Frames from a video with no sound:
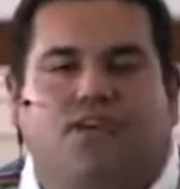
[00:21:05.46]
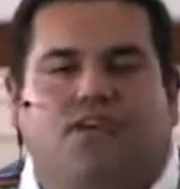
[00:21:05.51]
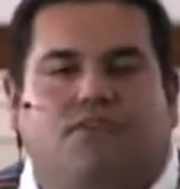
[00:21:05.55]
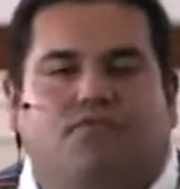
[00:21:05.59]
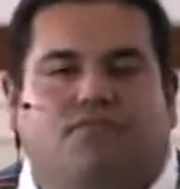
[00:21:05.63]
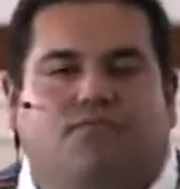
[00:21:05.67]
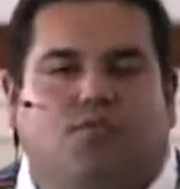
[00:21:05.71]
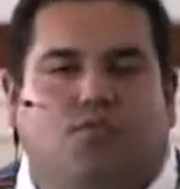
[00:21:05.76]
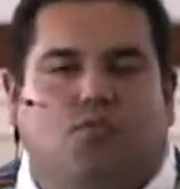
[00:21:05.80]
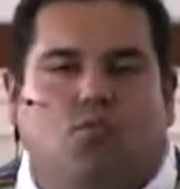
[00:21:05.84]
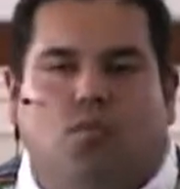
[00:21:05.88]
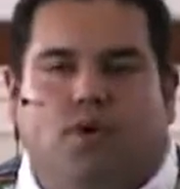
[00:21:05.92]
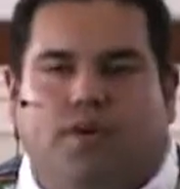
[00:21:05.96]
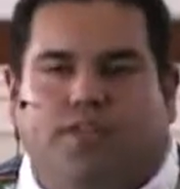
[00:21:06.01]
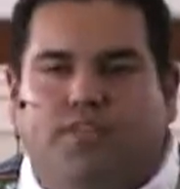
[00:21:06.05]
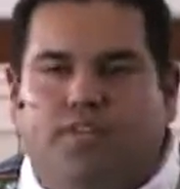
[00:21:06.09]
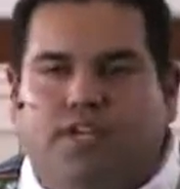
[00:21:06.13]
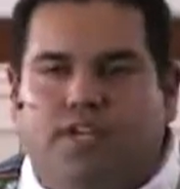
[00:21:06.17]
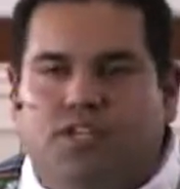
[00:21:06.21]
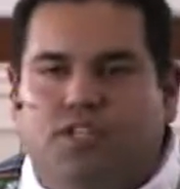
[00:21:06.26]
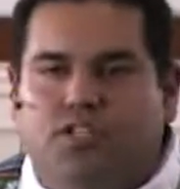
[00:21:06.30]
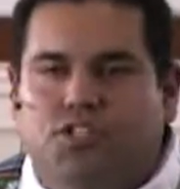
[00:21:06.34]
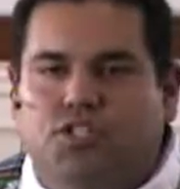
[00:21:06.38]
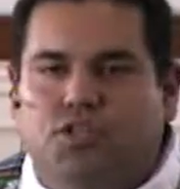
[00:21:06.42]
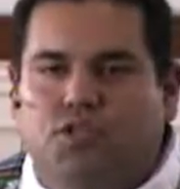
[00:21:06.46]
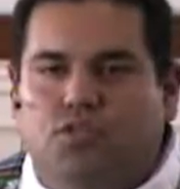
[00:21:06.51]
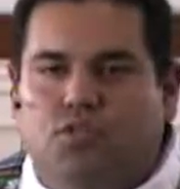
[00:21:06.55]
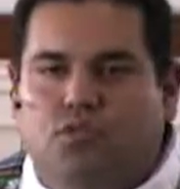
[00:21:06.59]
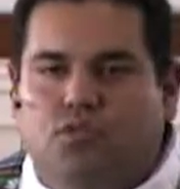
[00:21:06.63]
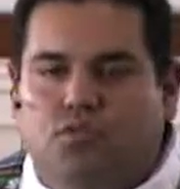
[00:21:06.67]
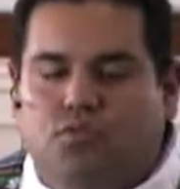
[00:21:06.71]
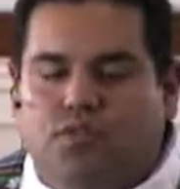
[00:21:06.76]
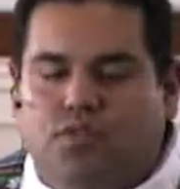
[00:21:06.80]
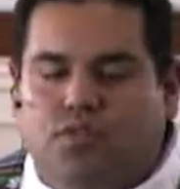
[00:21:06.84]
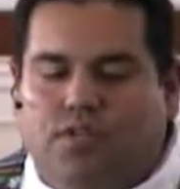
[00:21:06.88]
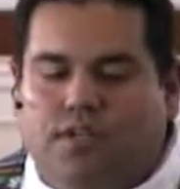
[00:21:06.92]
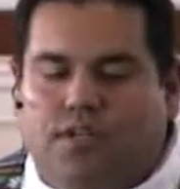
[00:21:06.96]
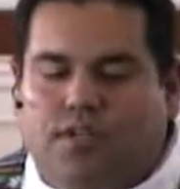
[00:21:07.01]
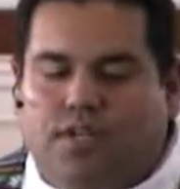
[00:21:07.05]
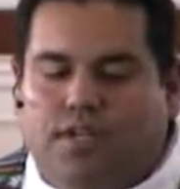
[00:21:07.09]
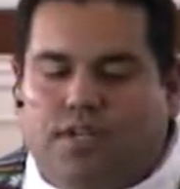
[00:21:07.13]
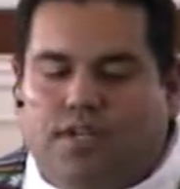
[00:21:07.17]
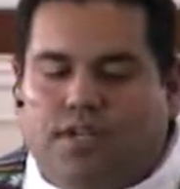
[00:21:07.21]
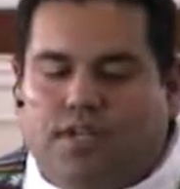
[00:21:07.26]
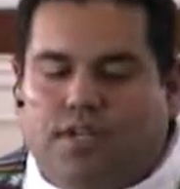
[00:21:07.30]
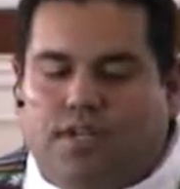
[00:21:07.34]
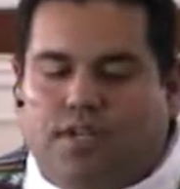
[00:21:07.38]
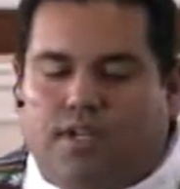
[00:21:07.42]
for what they do,
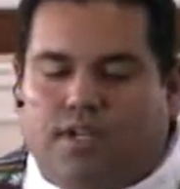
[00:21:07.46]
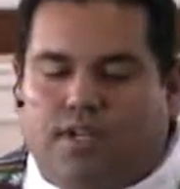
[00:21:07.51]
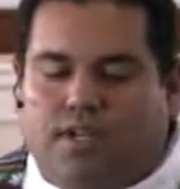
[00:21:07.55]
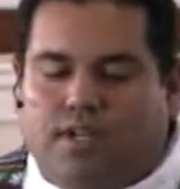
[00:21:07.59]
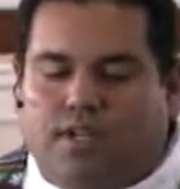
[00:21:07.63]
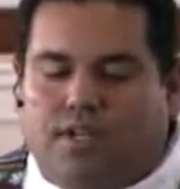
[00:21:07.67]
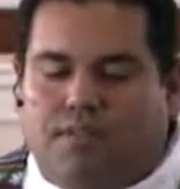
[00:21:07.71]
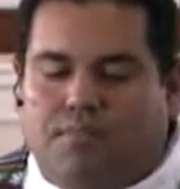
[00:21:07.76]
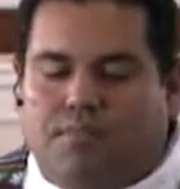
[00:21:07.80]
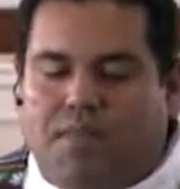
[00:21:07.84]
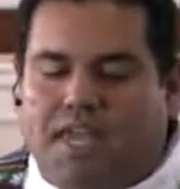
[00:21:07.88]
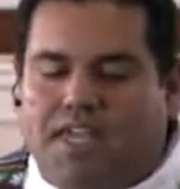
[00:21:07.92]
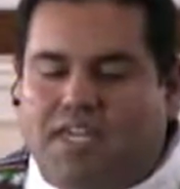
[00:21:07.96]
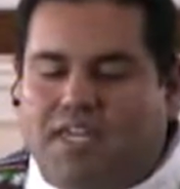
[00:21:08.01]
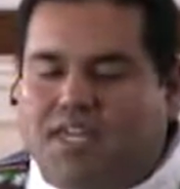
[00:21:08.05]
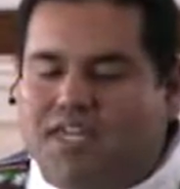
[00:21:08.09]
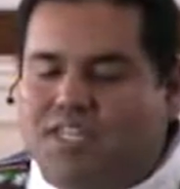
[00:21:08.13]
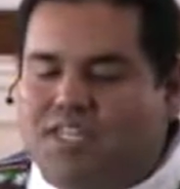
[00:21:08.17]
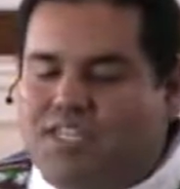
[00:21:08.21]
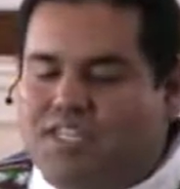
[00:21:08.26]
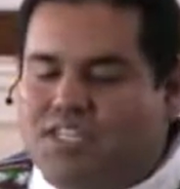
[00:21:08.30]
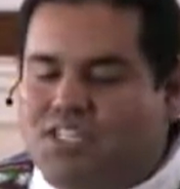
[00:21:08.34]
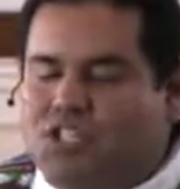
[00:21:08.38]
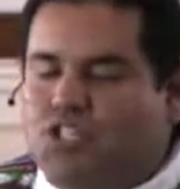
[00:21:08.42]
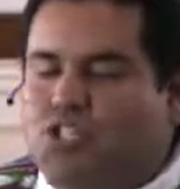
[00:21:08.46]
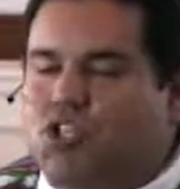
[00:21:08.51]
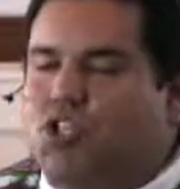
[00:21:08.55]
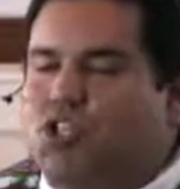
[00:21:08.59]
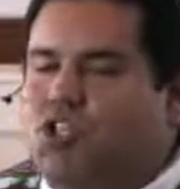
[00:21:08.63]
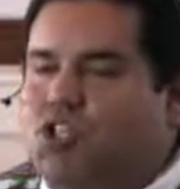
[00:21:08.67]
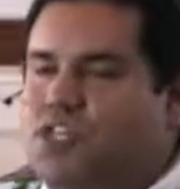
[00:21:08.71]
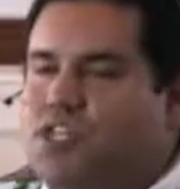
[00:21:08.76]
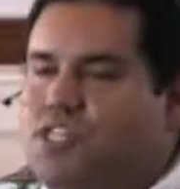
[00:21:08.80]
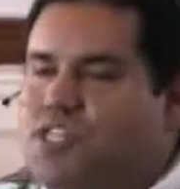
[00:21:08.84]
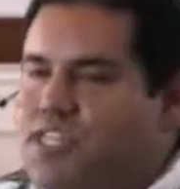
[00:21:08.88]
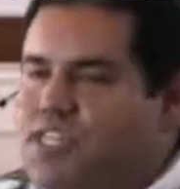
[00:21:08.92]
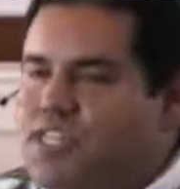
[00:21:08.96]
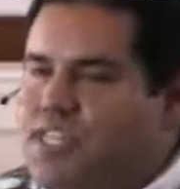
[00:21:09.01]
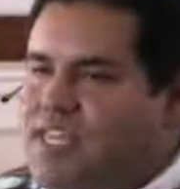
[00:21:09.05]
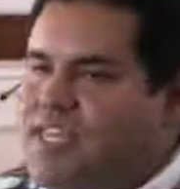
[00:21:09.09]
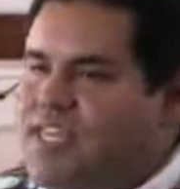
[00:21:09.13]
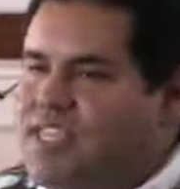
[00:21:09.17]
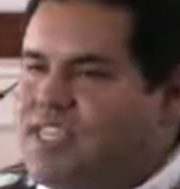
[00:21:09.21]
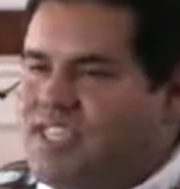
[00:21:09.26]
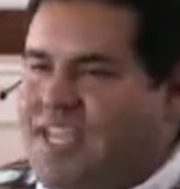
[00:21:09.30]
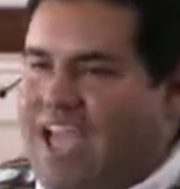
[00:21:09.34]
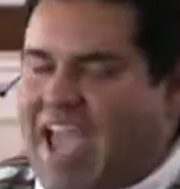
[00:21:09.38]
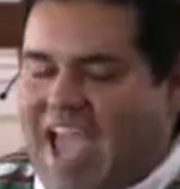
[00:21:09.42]
making these good
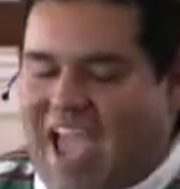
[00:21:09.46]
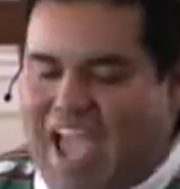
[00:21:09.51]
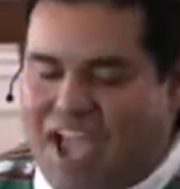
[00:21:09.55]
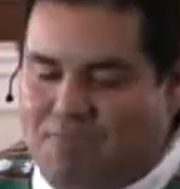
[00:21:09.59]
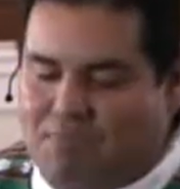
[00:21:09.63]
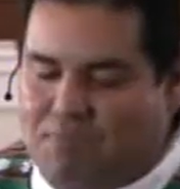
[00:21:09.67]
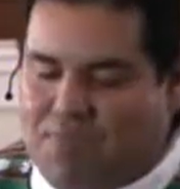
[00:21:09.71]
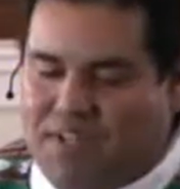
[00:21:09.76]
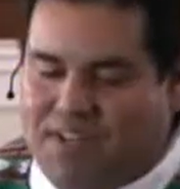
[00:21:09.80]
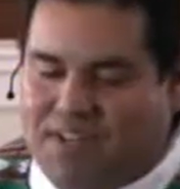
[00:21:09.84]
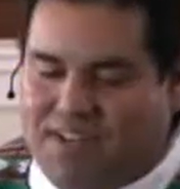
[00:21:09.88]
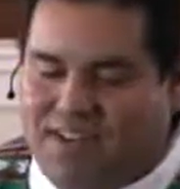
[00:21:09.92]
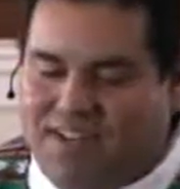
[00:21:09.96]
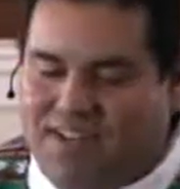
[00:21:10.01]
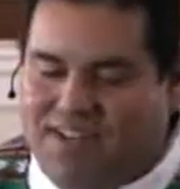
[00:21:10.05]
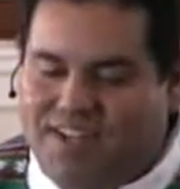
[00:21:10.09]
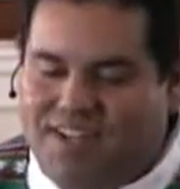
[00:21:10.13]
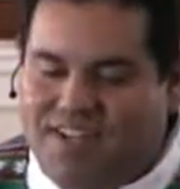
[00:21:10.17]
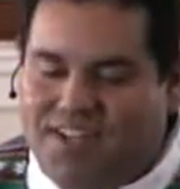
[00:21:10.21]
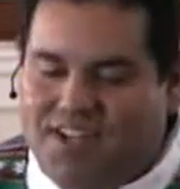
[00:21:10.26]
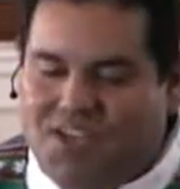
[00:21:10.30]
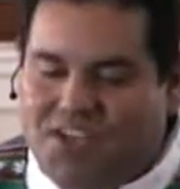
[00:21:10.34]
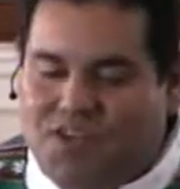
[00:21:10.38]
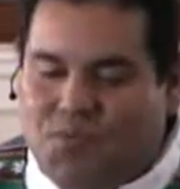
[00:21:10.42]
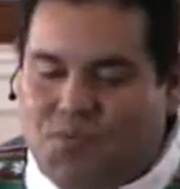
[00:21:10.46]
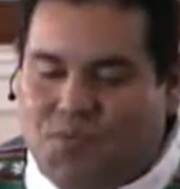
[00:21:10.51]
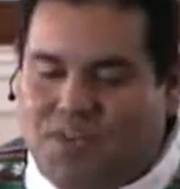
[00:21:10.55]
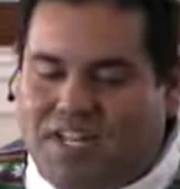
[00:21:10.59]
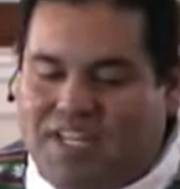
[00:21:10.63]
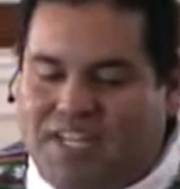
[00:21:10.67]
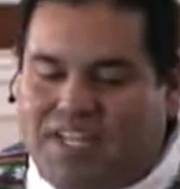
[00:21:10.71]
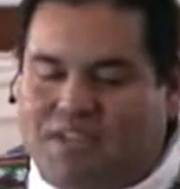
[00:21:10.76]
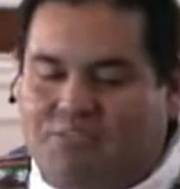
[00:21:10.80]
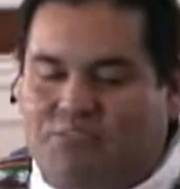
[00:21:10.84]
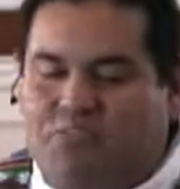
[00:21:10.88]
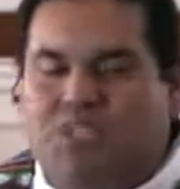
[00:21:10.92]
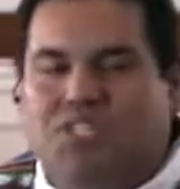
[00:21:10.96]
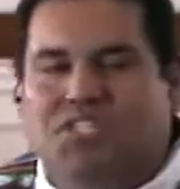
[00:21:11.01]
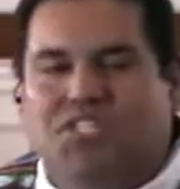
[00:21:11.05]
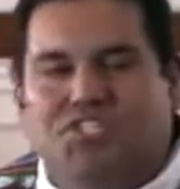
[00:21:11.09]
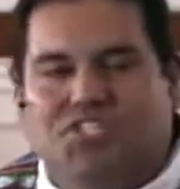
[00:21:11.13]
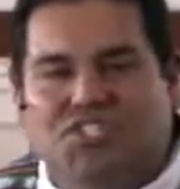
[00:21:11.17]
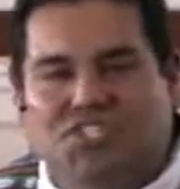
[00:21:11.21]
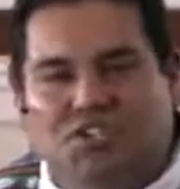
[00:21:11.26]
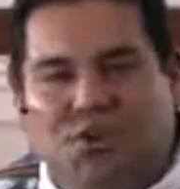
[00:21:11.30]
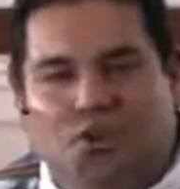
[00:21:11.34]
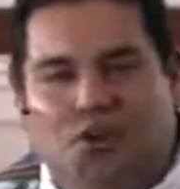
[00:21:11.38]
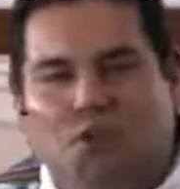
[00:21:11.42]
things happen when it can be
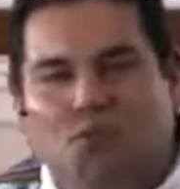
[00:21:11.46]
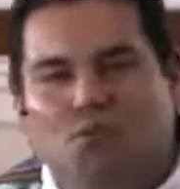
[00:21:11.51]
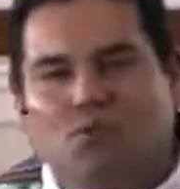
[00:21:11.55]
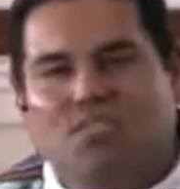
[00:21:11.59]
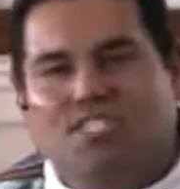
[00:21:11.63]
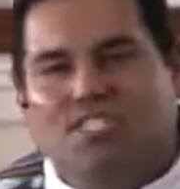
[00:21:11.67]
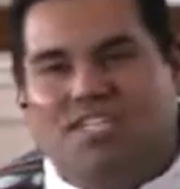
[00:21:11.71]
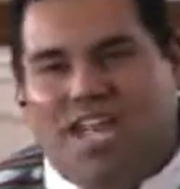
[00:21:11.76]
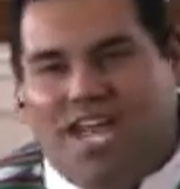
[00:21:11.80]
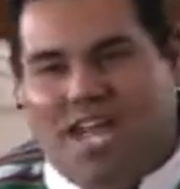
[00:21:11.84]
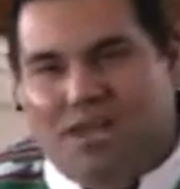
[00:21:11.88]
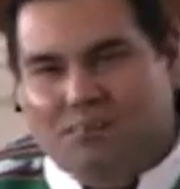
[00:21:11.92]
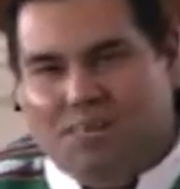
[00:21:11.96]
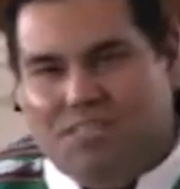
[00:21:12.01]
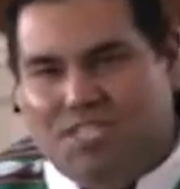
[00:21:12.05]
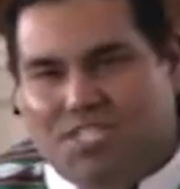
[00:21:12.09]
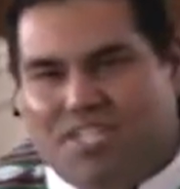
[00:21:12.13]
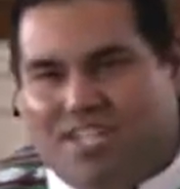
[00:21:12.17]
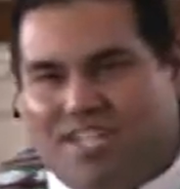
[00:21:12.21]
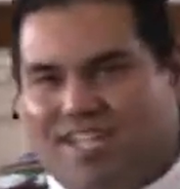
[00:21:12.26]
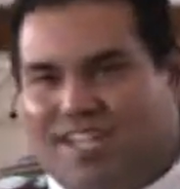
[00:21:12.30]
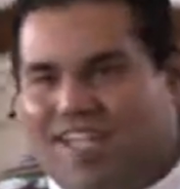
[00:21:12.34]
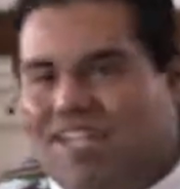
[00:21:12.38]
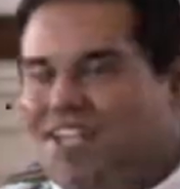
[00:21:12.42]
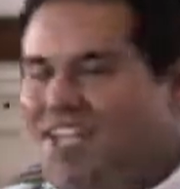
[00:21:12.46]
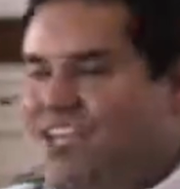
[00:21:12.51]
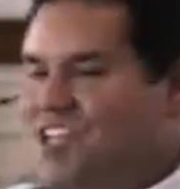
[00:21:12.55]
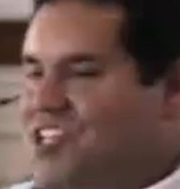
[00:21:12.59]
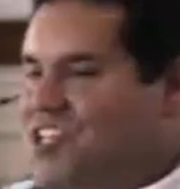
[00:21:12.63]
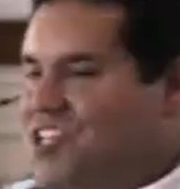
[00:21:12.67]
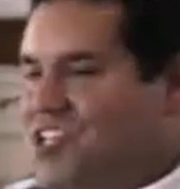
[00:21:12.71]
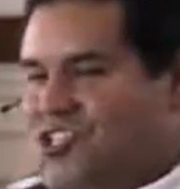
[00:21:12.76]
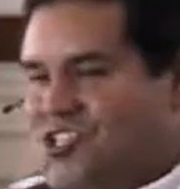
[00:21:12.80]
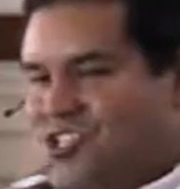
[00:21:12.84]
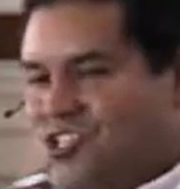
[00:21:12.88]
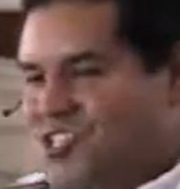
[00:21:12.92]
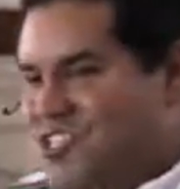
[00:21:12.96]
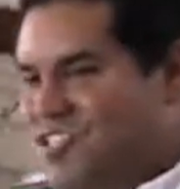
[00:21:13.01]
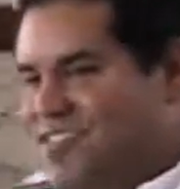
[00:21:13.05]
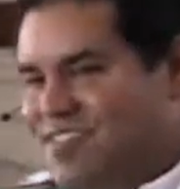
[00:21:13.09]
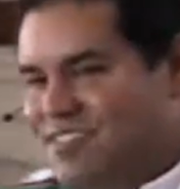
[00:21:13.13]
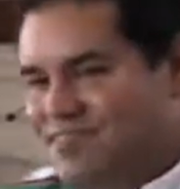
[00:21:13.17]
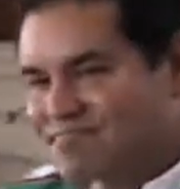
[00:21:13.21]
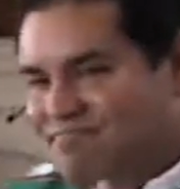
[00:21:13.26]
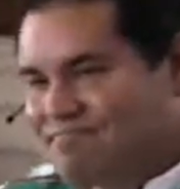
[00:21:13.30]
so tempting to just